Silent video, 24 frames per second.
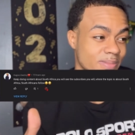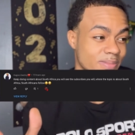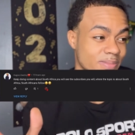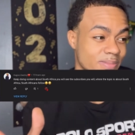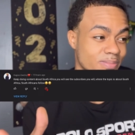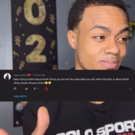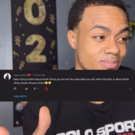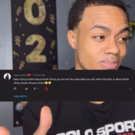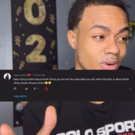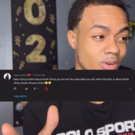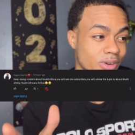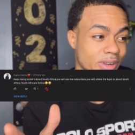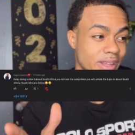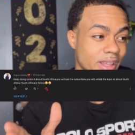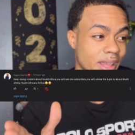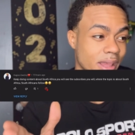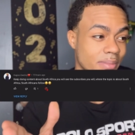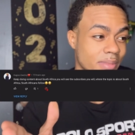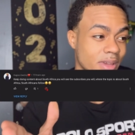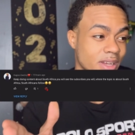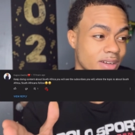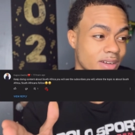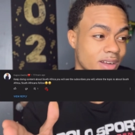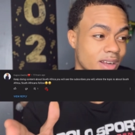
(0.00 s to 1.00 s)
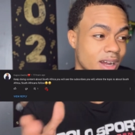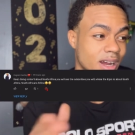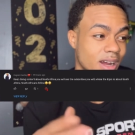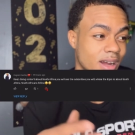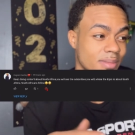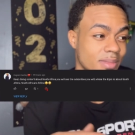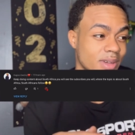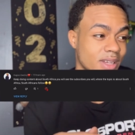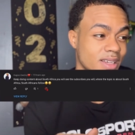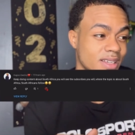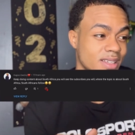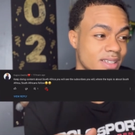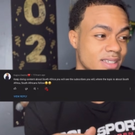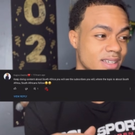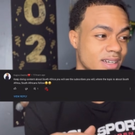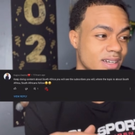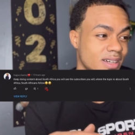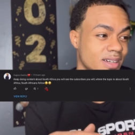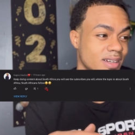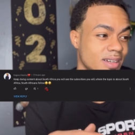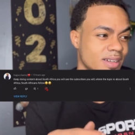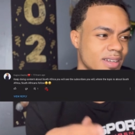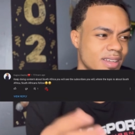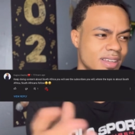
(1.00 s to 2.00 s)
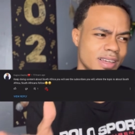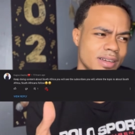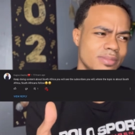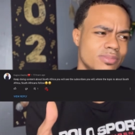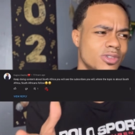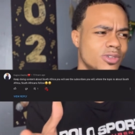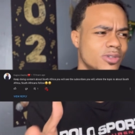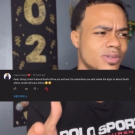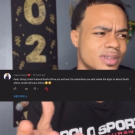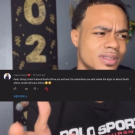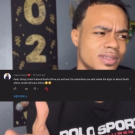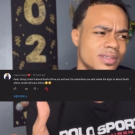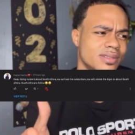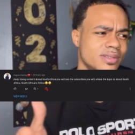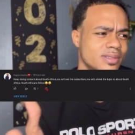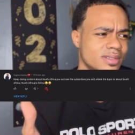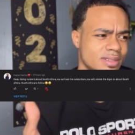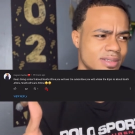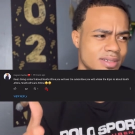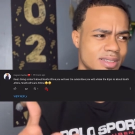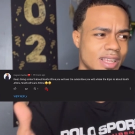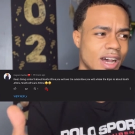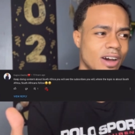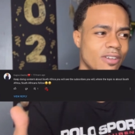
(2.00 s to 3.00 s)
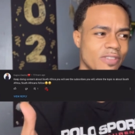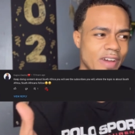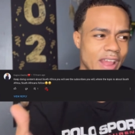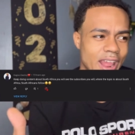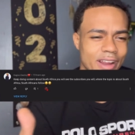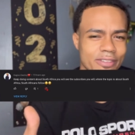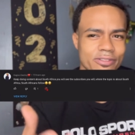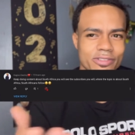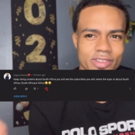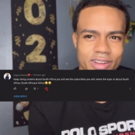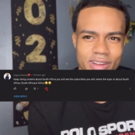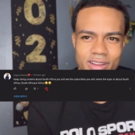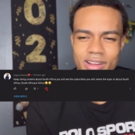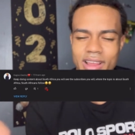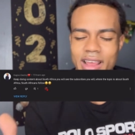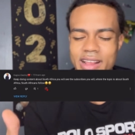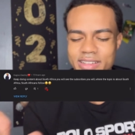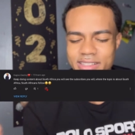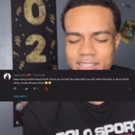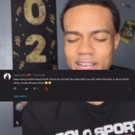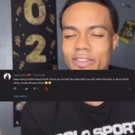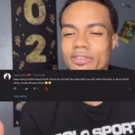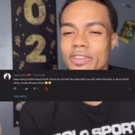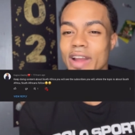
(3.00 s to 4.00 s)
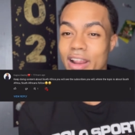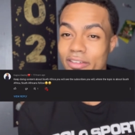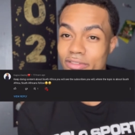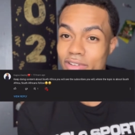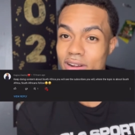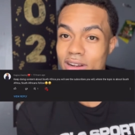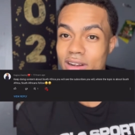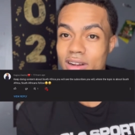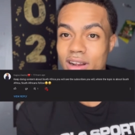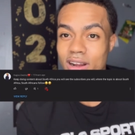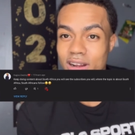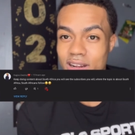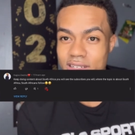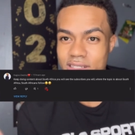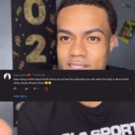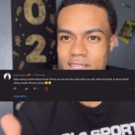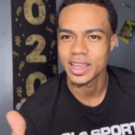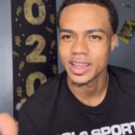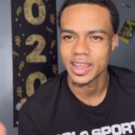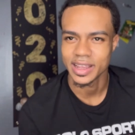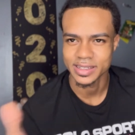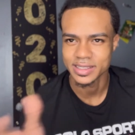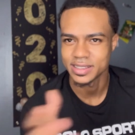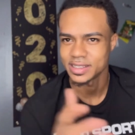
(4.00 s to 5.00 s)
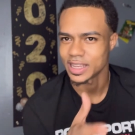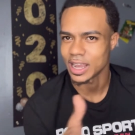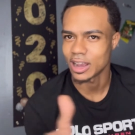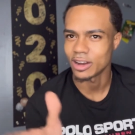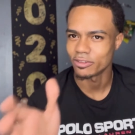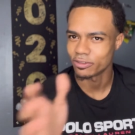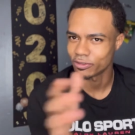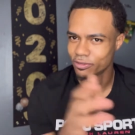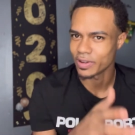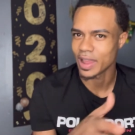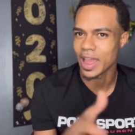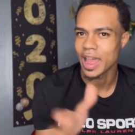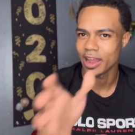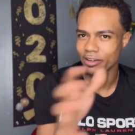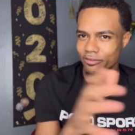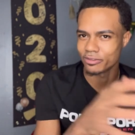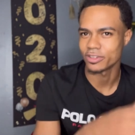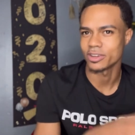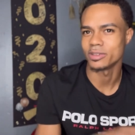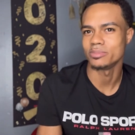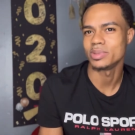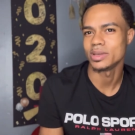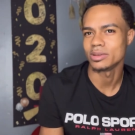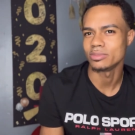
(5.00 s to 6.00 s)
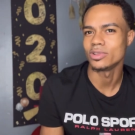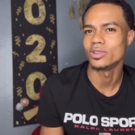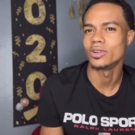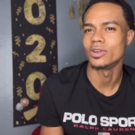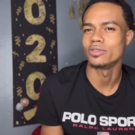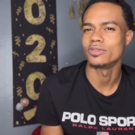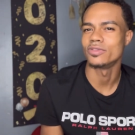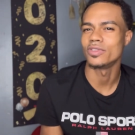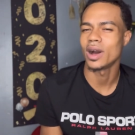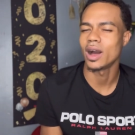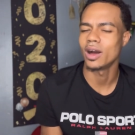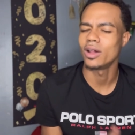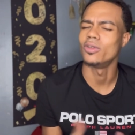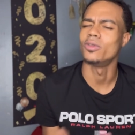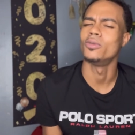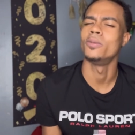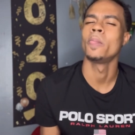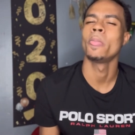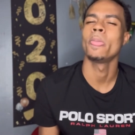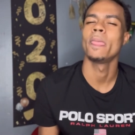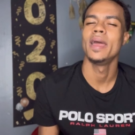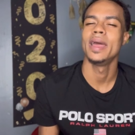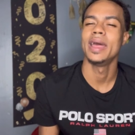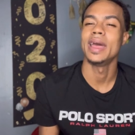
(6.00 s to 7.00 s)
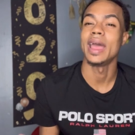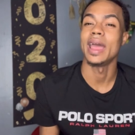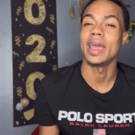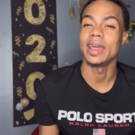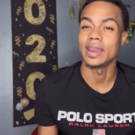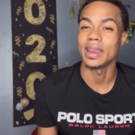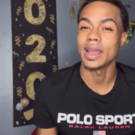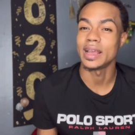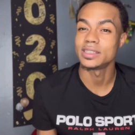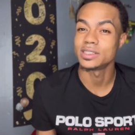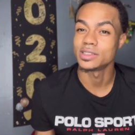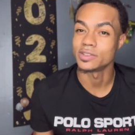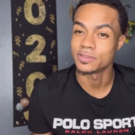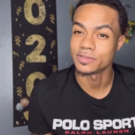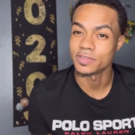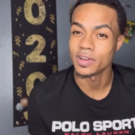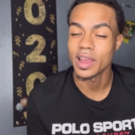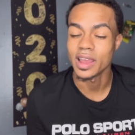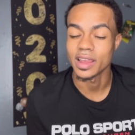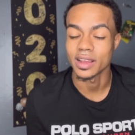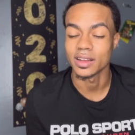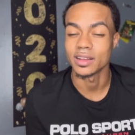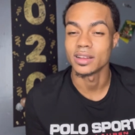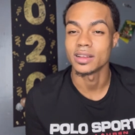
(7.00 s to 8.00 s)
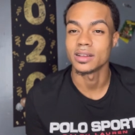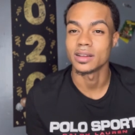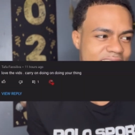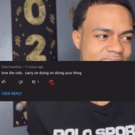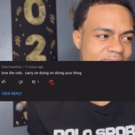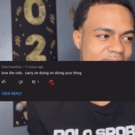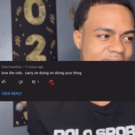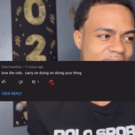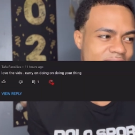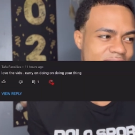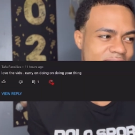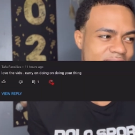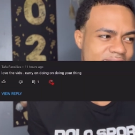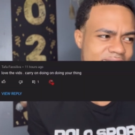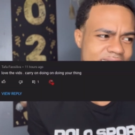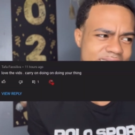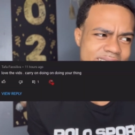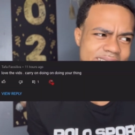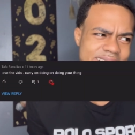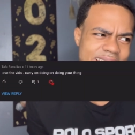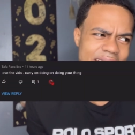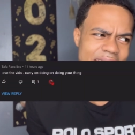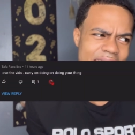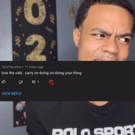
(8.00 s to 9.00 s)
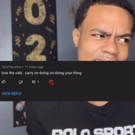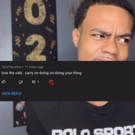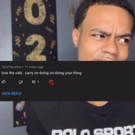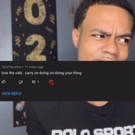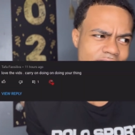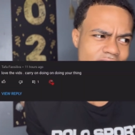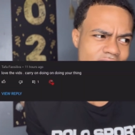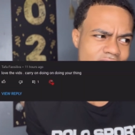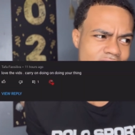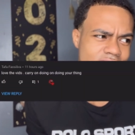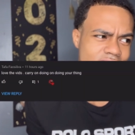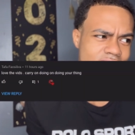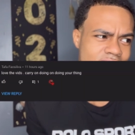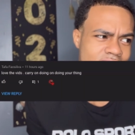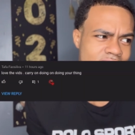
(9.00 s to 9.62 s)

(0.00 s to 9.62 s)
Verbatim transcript: Brody gave me a comment. He said, "Keep doing South African South Africa content, and South Africa people gonna follow." And that's a fact. Shout out to Taffa.